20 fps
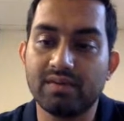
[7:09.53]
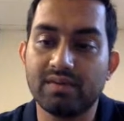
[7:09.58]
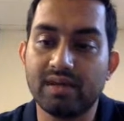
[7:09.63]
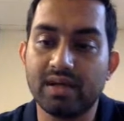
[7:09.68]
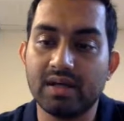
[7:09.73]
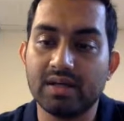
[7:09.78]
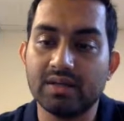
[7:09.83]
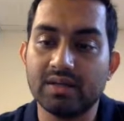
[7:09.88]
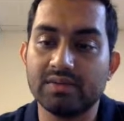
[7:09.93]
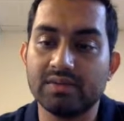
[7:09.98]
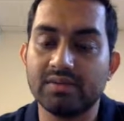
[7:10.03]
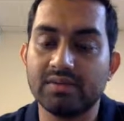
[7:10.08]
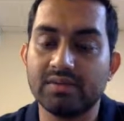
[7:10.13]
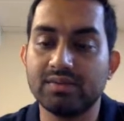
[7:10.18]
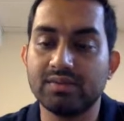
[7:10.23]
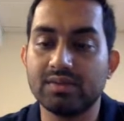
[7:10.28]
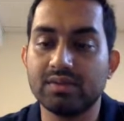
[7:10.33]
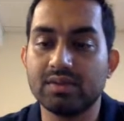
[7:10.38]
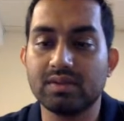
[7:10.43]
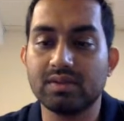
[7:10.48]

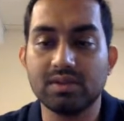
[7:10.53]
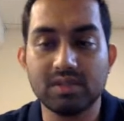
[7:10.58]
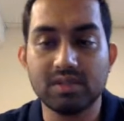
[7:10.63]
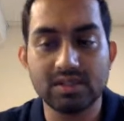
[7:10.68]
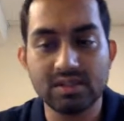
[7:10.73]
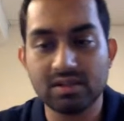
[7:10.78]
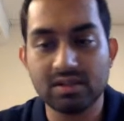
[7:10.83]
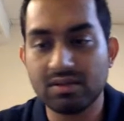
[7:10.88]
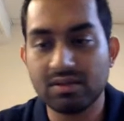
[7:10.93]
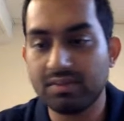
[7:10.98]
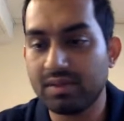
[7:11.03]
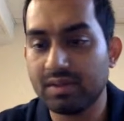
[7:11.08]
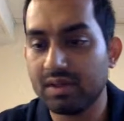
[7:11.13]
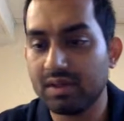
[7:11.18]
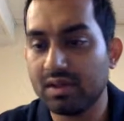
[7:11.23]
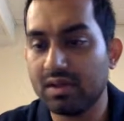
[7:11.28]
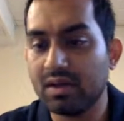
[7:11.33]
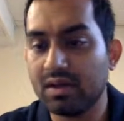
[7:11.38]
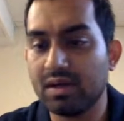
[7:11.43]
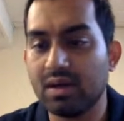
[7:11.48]
and there's going to
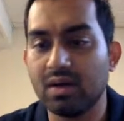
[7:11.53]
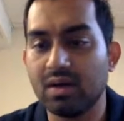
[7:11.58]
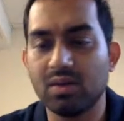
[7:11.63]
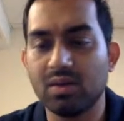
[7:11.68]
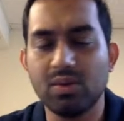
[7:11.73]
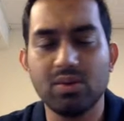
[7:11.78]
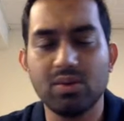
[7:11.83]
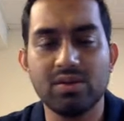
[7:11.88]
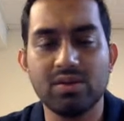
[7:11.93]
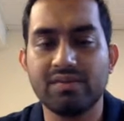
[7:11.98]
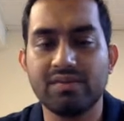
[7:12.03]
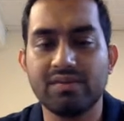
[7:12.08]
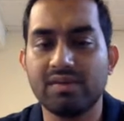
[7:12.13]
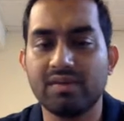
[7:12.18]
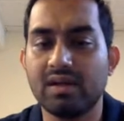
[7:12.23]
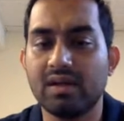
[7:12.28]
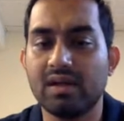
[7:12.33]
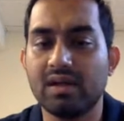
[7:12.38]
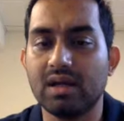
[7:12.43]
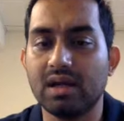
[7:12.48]
be a whole
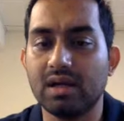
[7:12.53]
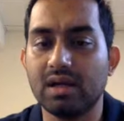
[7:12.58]
different